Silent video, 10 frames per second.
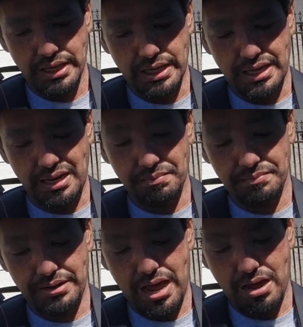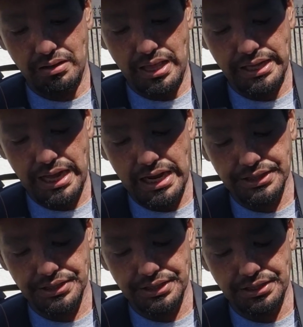and I'm now like
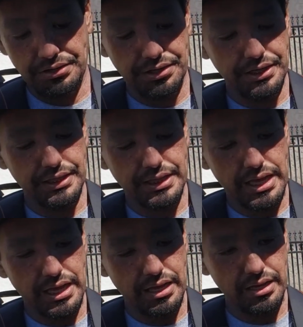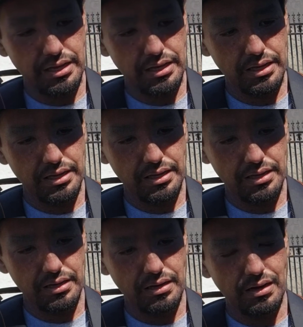actually learning that
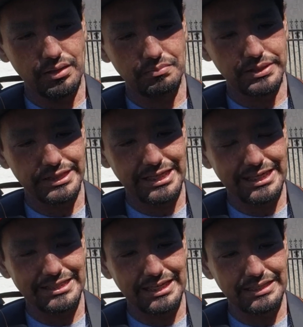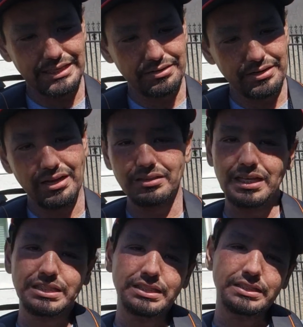all the mistakes I did are now
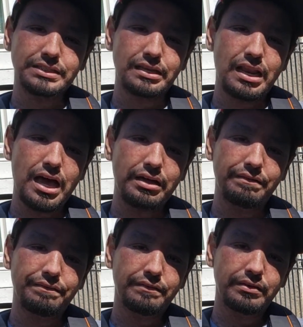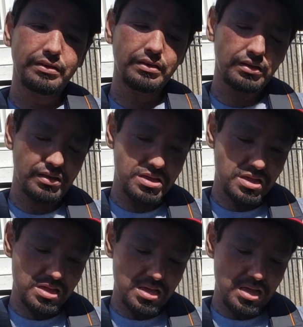lessons in life,
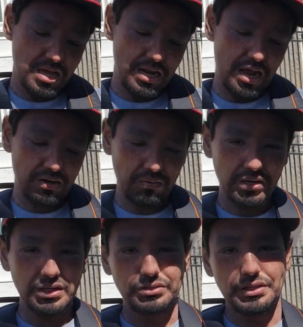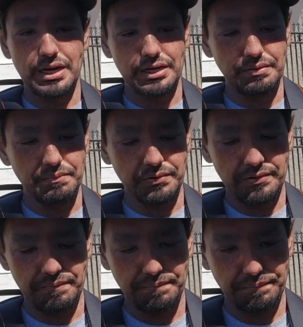and I don't want to do that anymore.